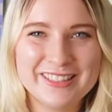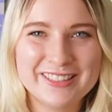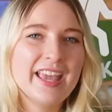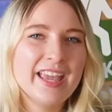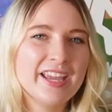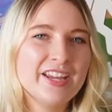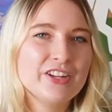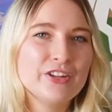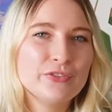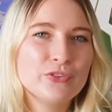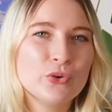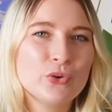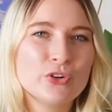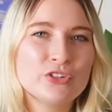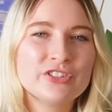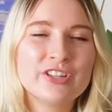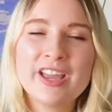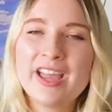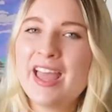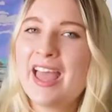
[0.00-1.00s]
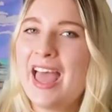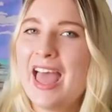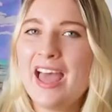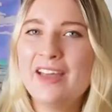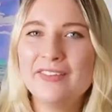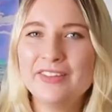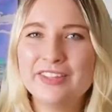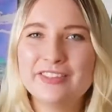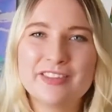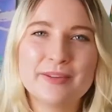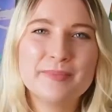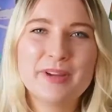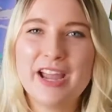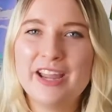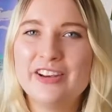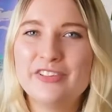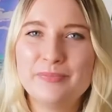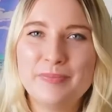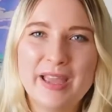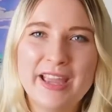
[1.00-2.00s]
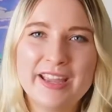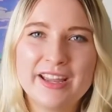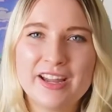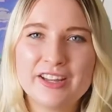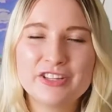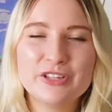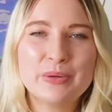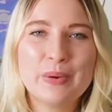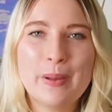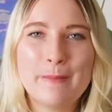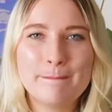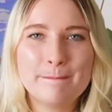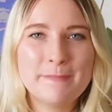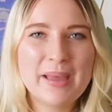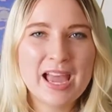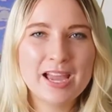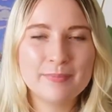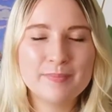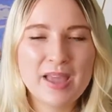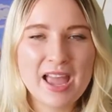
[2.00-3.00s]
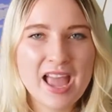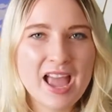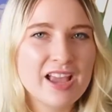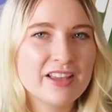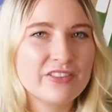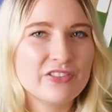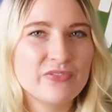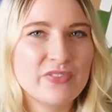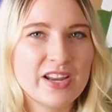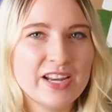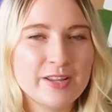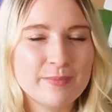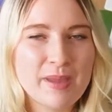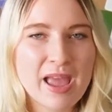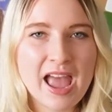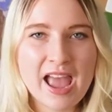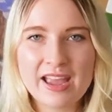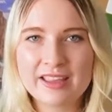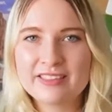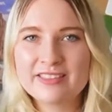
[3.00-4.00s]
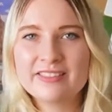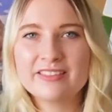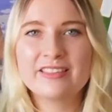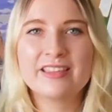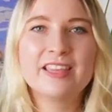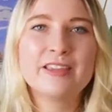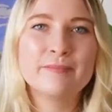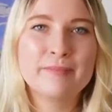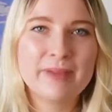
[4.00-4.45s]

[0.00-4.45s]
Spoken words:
And of course, having some kind of bag on you, backpacks, fanny packs, sling